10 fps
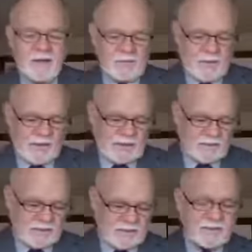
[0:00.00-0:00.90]
Well, it
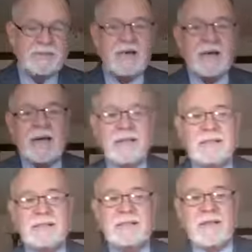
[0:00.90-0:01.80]
was, I
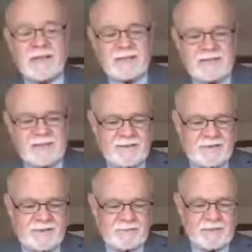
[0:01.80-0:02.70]
guess,
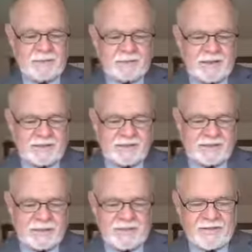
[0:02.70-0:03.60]

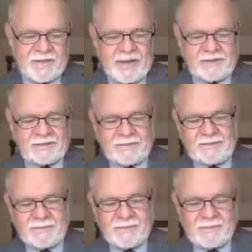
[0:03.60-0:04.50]
protests like that
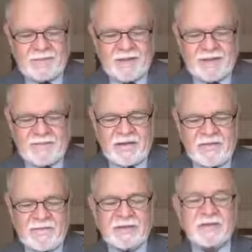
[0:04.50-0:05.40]
that
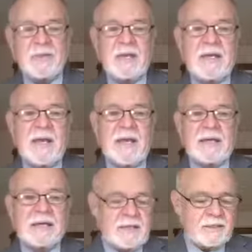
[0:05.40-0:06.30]
eventually
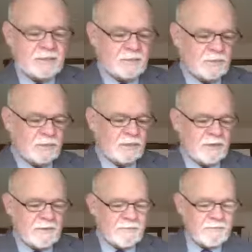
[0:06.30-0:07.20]
led to
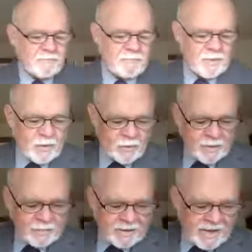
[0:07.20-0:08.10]

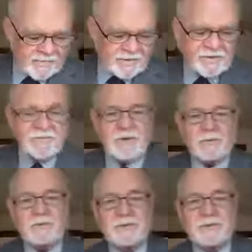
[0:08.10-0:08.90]
women having the vote.